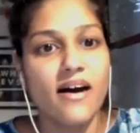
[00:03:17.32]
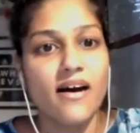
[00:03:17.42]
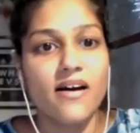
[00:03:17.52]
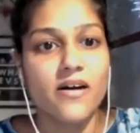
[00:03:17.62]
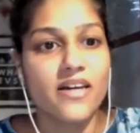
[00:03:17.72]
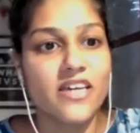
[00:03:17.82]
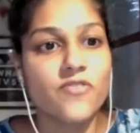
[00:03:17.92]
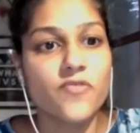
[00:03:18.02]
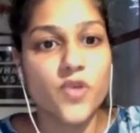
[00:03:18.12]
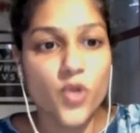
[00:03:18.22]
If you
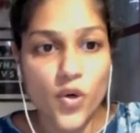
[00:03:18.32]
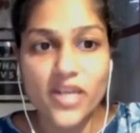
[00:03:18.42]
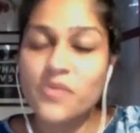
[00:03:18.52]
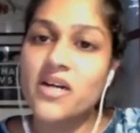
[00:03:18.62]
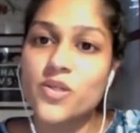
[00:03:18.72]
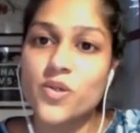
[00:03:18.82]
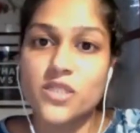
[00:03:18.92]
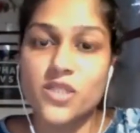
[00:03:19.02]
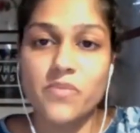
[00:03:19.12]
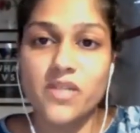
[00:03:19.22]
know anyone who has trouble
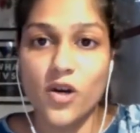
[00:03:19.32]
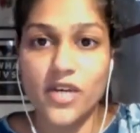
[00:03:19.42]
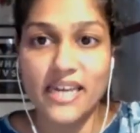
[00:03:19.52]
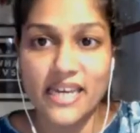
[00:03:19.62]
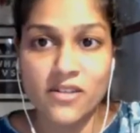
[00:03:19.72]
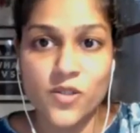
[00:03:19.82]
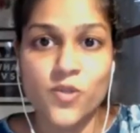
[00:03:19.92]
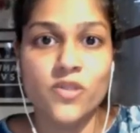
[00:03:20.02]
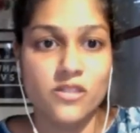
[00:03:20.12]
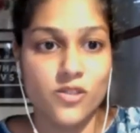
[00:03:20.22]
logging into the Zoom
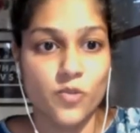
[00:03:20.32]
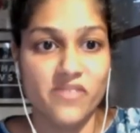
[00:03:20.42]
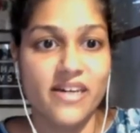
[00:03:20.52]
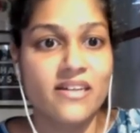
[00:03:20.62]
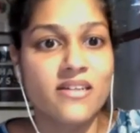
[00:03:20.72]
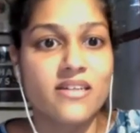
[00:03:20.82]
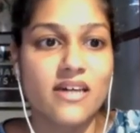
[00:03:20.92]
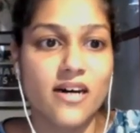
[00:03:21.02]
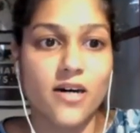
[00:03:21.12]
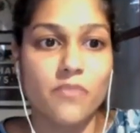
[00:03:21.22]
event,
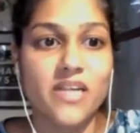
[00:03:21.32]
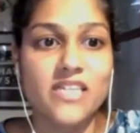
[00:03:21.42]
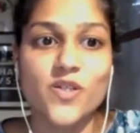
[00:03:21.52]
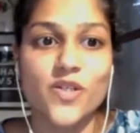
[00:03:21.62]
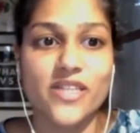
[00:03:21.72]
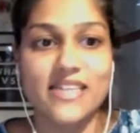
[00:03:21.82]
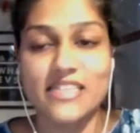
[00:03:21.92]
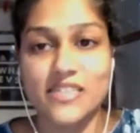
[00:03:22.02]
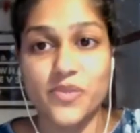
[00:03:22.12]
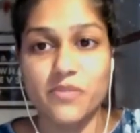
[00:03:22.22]
please note that
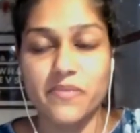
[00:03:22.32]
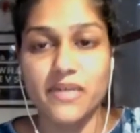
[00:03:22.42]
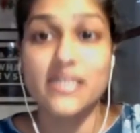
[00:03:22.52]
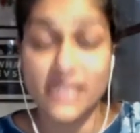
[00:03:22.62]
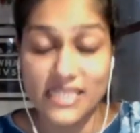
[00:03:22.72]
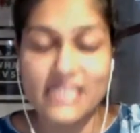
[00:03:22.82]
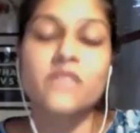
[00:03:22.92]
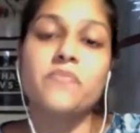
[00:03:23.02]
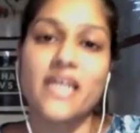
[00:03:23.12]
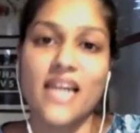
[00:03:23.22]
this is
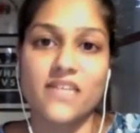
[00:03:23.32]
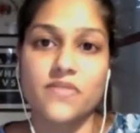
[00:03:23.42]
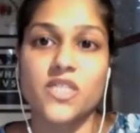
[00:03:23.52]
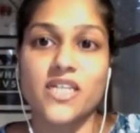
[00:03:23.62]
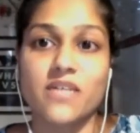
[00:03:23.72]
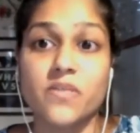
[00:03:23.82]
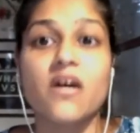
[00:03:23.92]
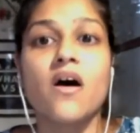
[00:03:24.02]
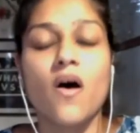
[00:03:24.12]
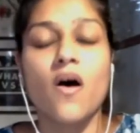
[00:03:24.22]
being live streamed
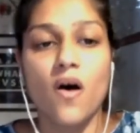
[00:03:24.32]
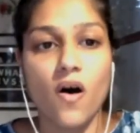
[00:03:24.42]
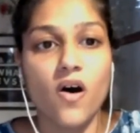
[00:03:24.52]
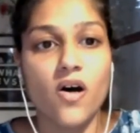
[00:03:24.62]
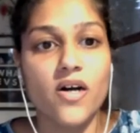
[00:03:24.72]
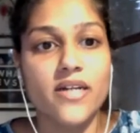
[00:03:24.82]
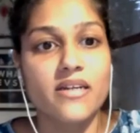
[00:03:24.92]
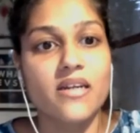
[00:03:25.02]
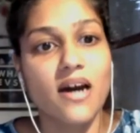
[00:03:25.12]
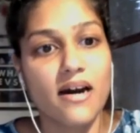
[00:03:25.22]
on
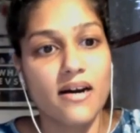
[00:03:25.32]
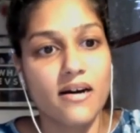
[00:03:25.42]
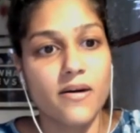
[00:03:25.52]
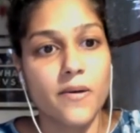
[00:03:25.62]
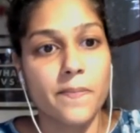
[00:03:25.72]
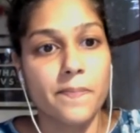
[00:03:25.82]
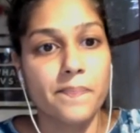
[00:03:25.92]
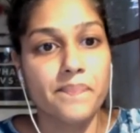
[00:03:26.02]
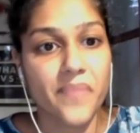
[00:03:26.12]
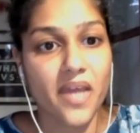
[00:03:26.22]

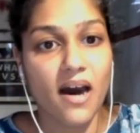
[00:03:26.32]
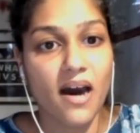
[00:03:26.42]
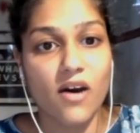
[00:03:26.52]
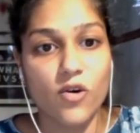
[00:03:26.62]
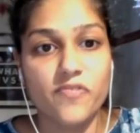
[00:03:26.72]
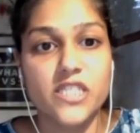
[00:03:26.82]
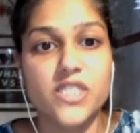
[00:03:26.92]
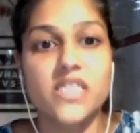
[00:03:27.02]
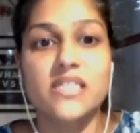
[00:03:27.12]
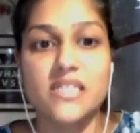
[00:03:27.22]
our
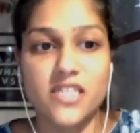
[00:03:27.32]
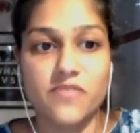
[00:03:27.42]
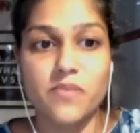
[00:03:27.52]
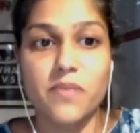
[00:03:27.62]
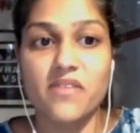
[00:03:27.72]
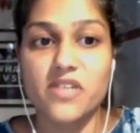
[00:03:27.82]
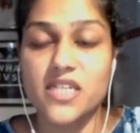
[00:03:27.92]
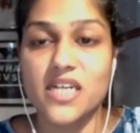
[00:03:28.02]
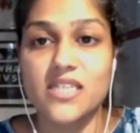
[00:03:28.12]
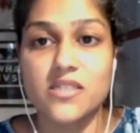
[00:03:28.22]
official Jeffrey Barber
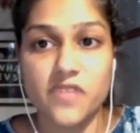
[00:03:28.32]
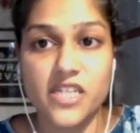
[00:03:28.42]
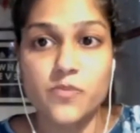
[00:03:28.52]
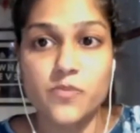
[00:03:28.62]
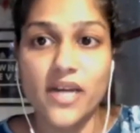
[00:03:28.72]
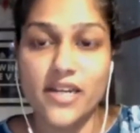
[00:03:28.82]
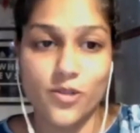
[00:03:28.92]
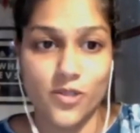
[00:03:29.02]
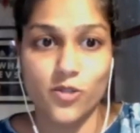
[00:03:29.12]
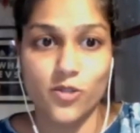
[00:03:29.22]
Trust Facebook and
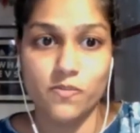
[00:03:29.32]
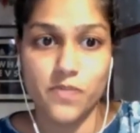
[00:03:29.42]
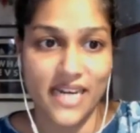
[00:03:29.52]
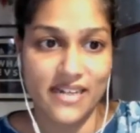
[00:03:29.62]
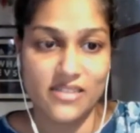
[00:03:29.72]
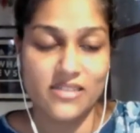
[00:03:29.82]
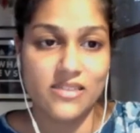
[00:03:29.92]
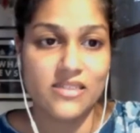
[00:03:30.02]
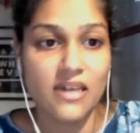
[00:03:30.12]
YouTube channels.